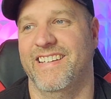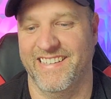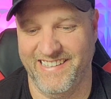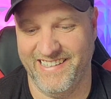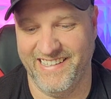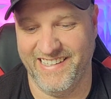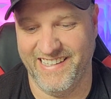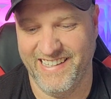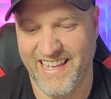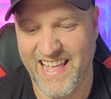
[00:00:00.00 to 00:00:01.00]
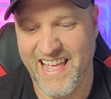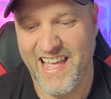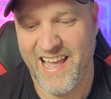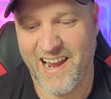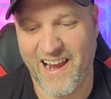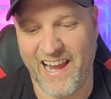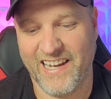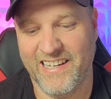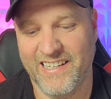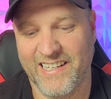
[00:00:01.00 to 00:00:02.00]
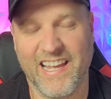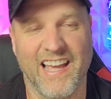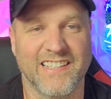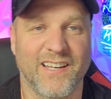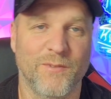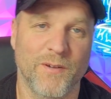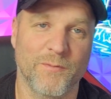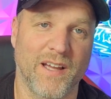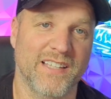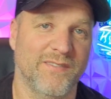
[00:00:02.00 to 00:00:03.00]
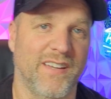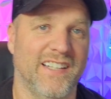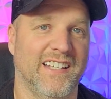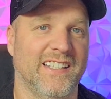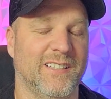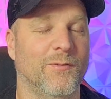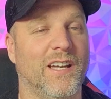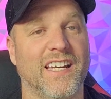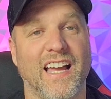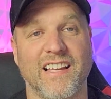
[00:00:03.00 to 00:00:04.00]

all right, guys, I hope everybody has a fantastic week.